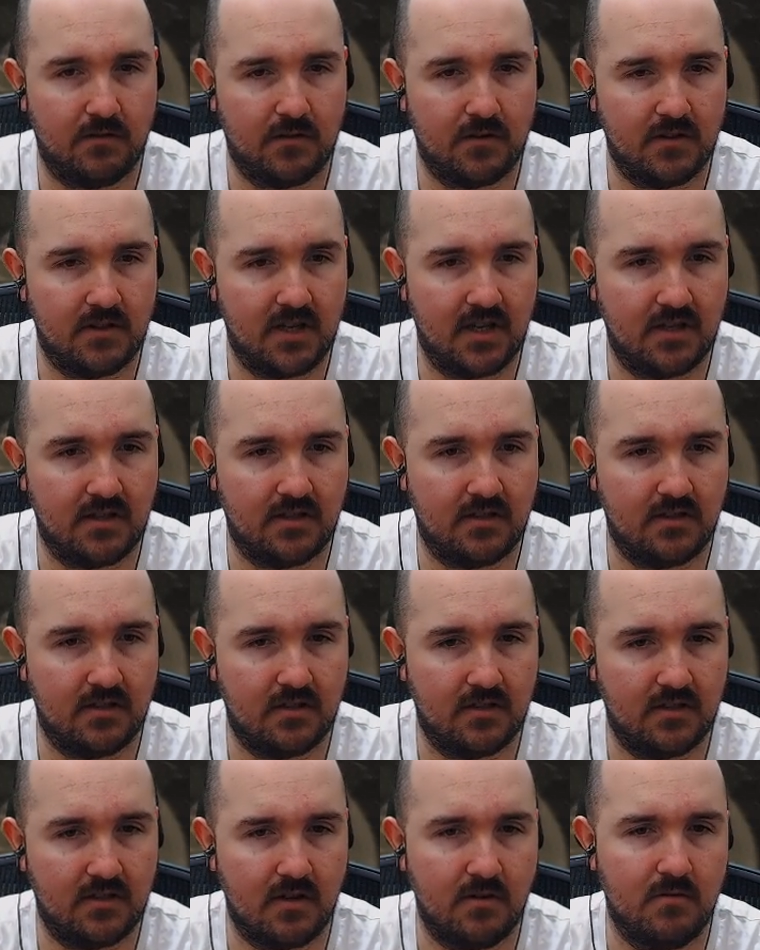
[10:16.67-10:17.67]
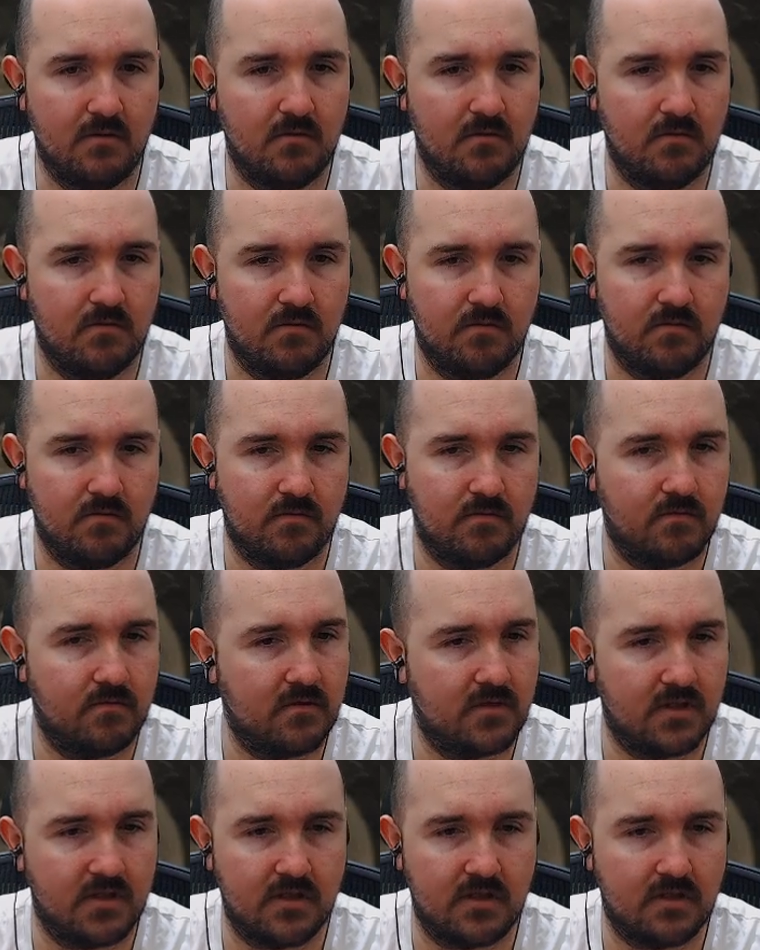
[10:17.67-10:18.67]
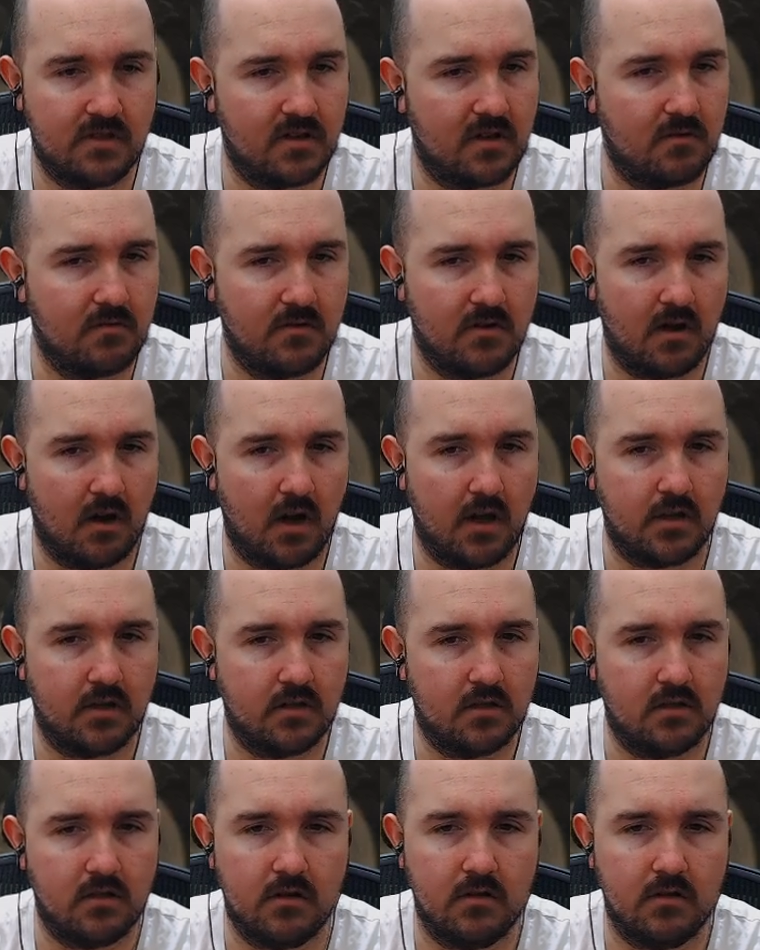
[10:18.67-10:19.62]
because that's just so... This is so nice.